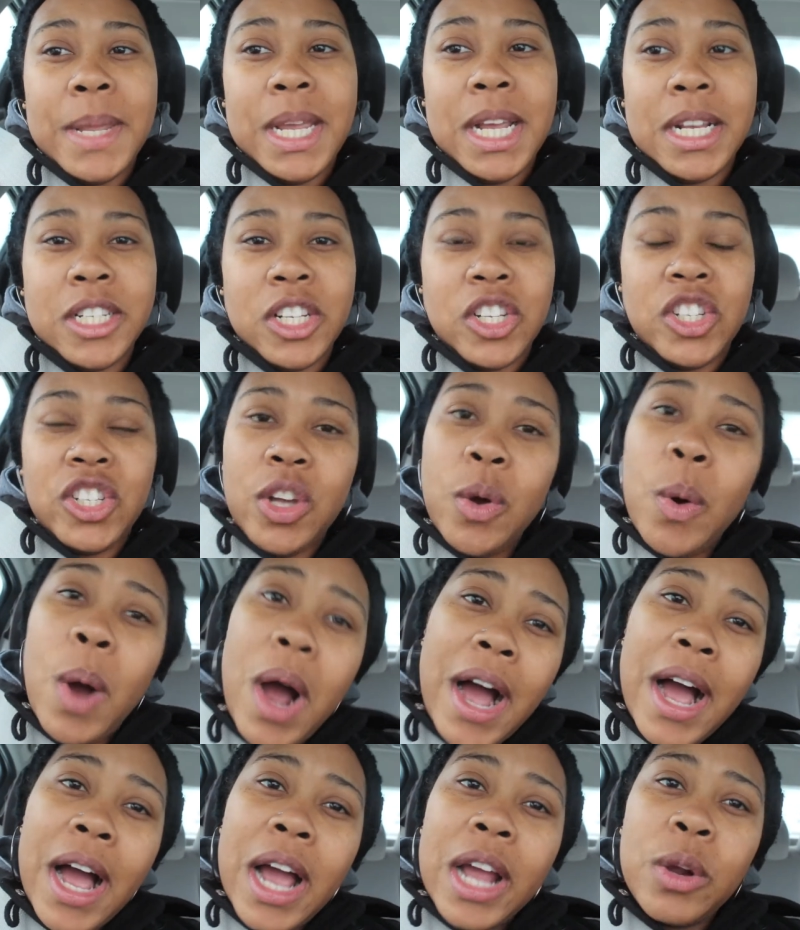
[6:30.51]
because it's
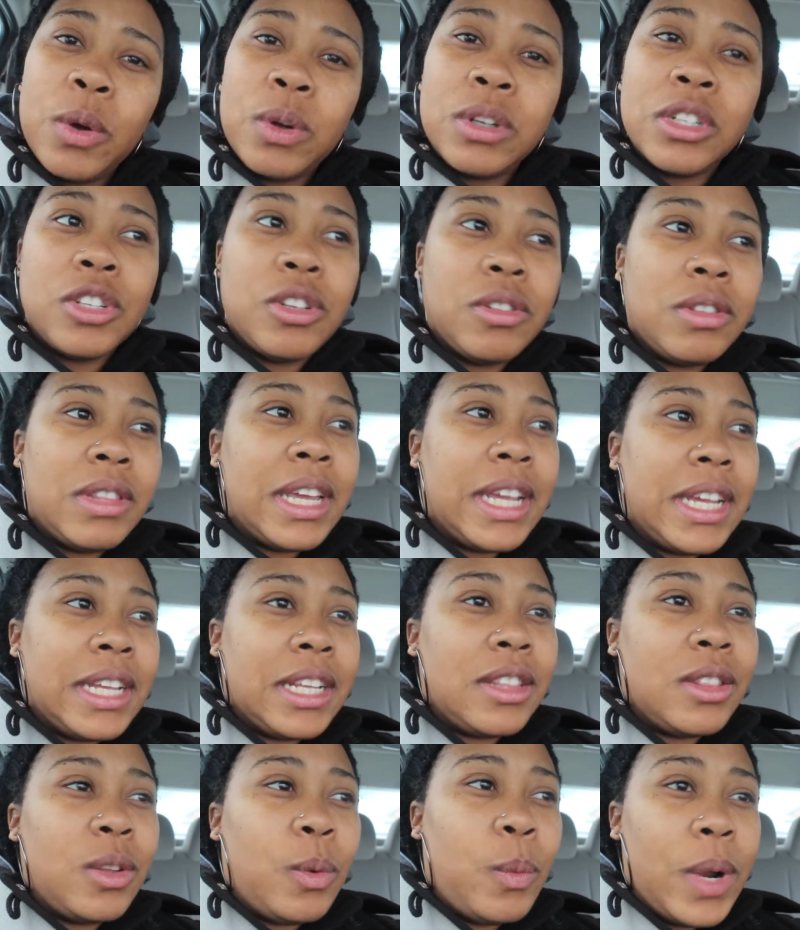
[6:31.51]
so hot, or do you think
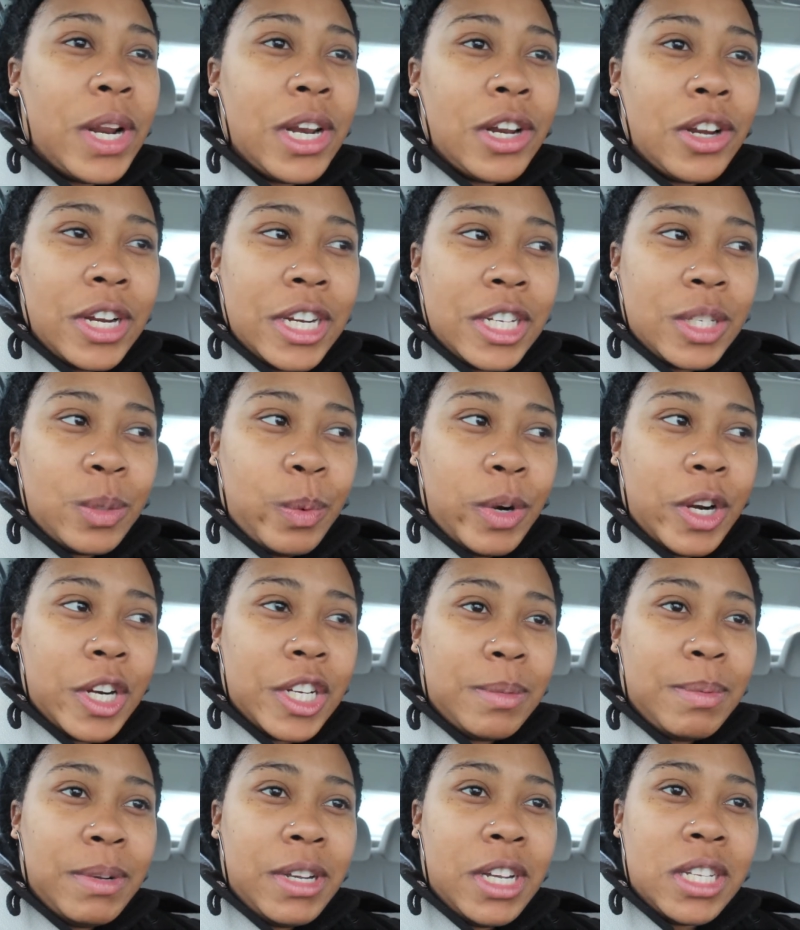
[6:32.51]
the winter is
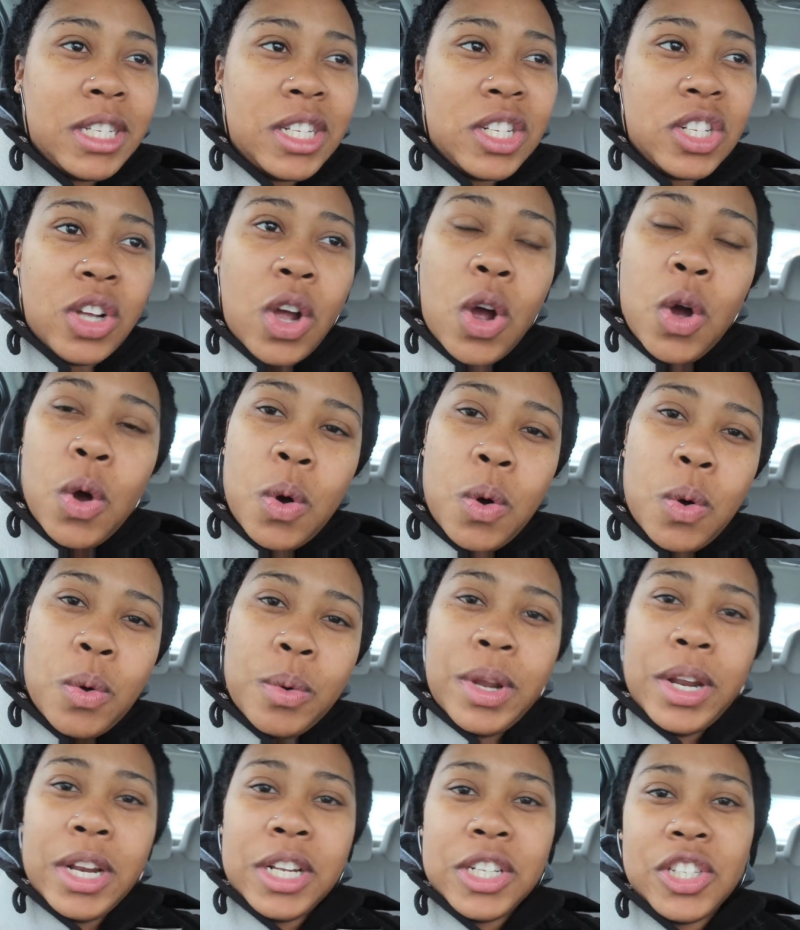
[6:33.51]
worse because it's
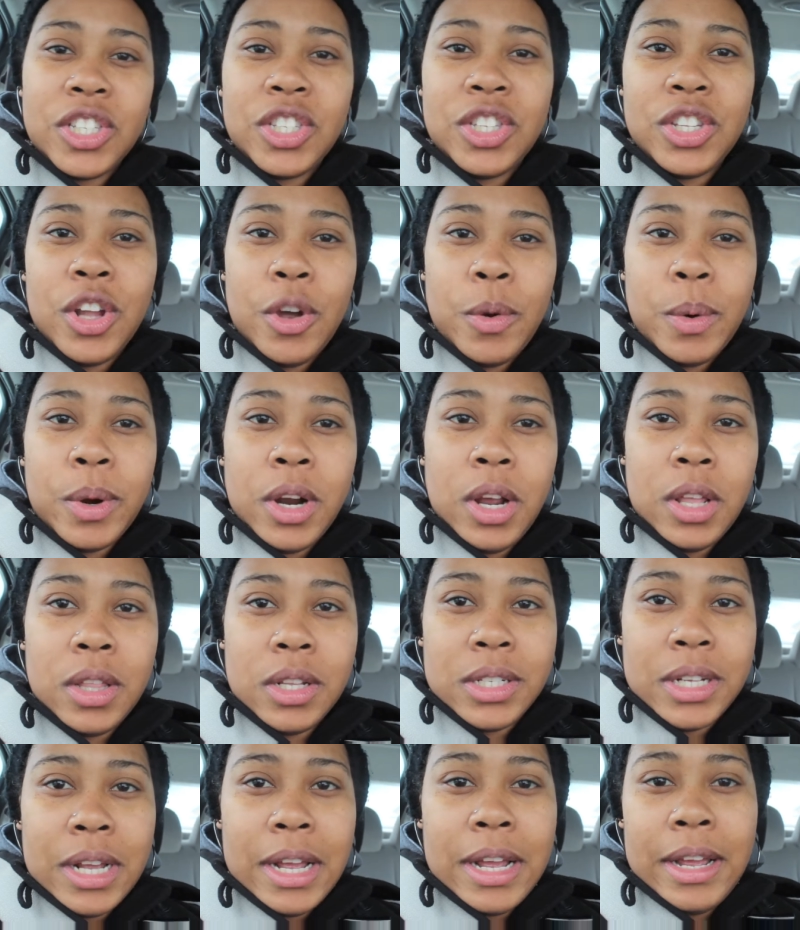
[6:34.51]
cold and it's snowing
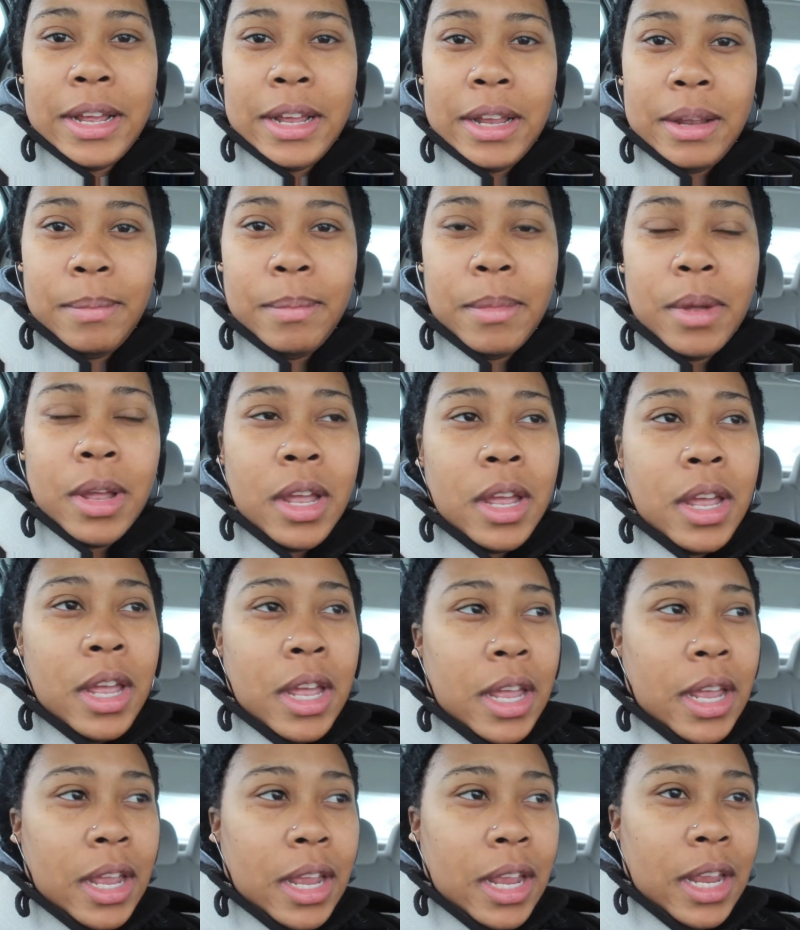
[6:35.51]
all the time
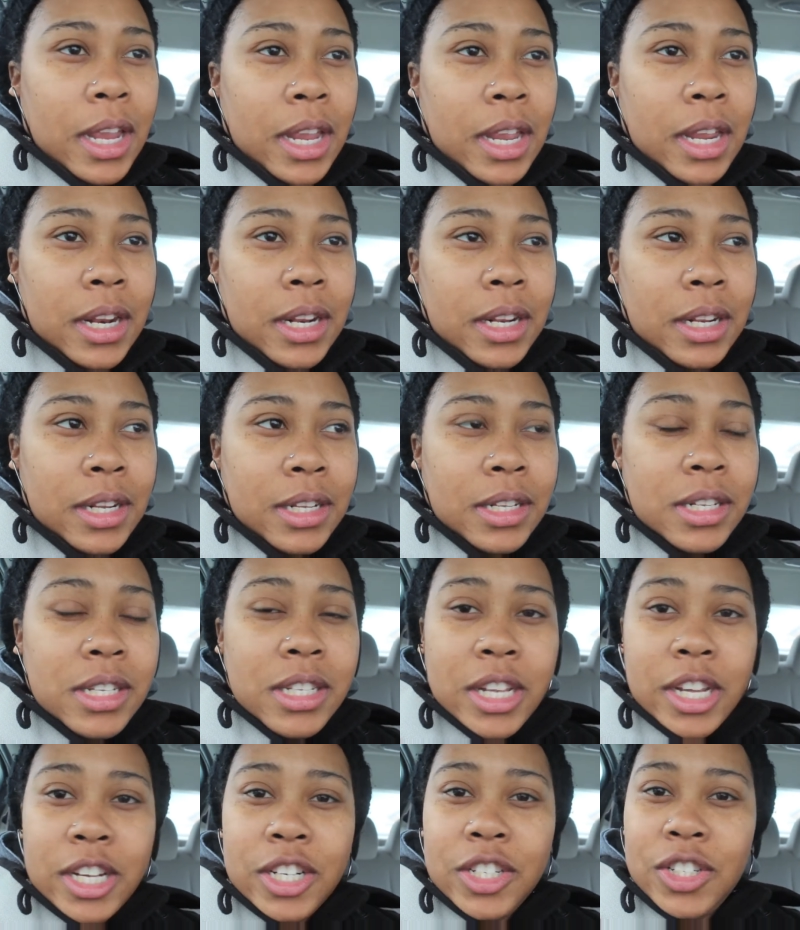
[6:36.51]

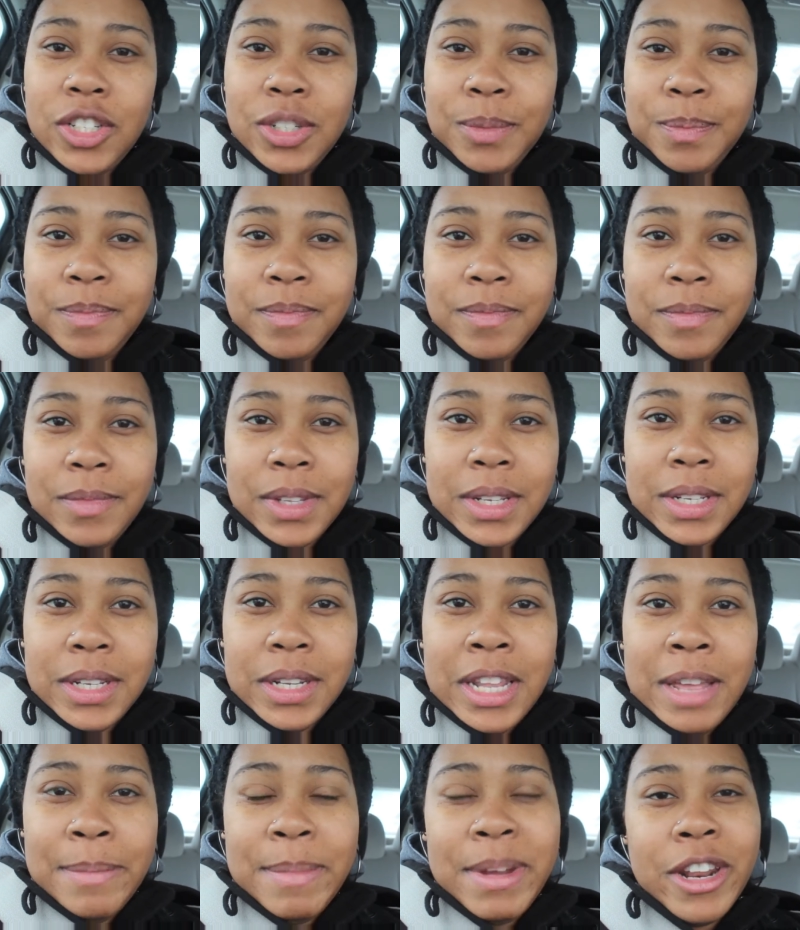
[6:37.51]
and such?
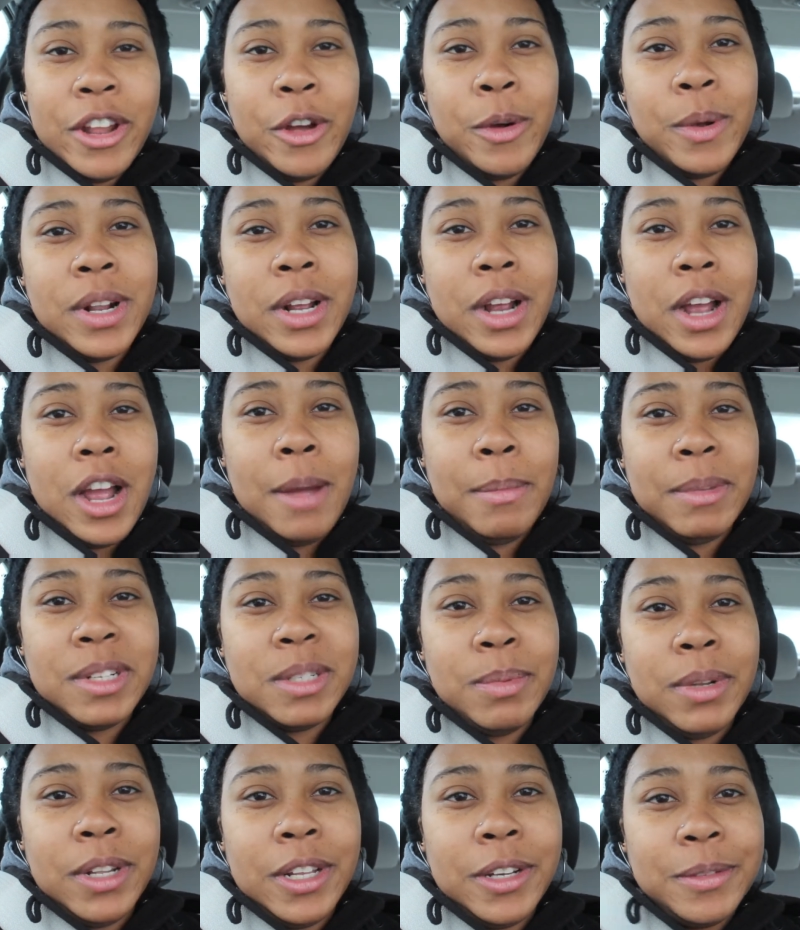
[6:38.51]
Let me know in the
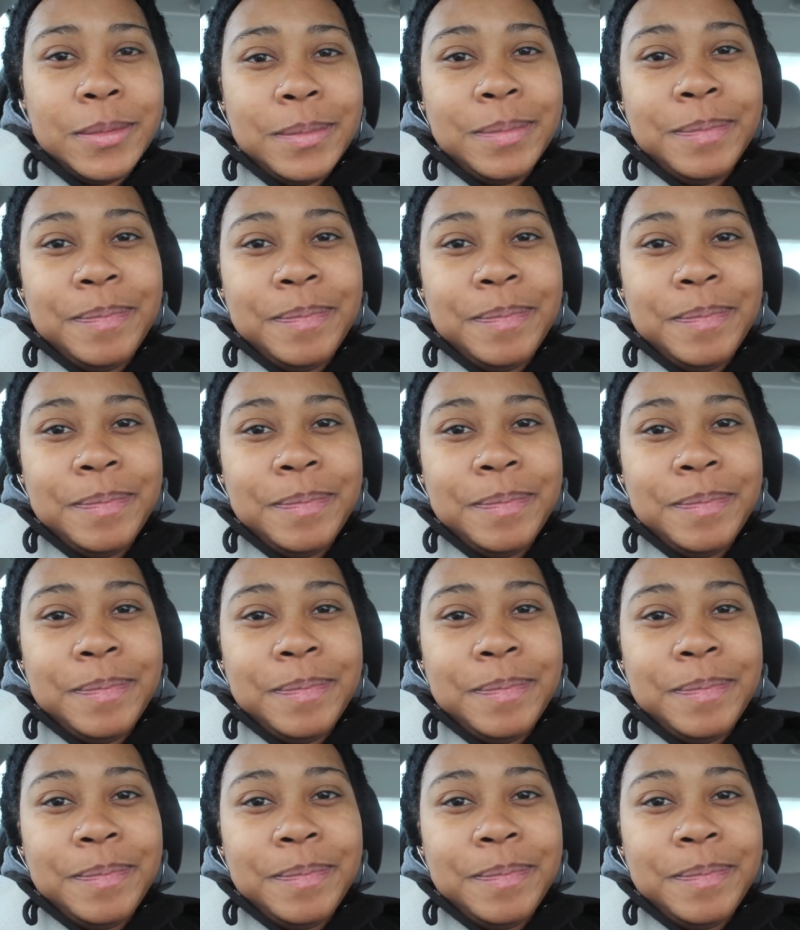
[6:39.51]
comments below.